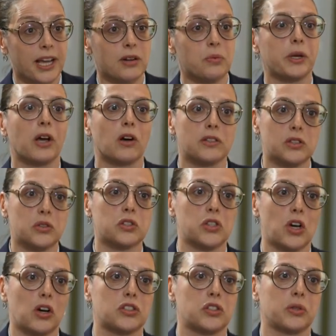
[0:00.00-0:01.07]
and we also
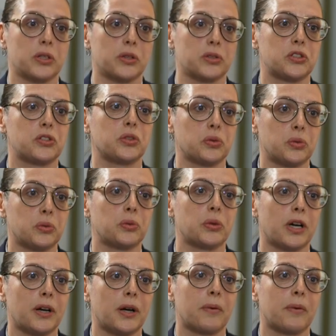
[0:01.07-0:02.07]
talk to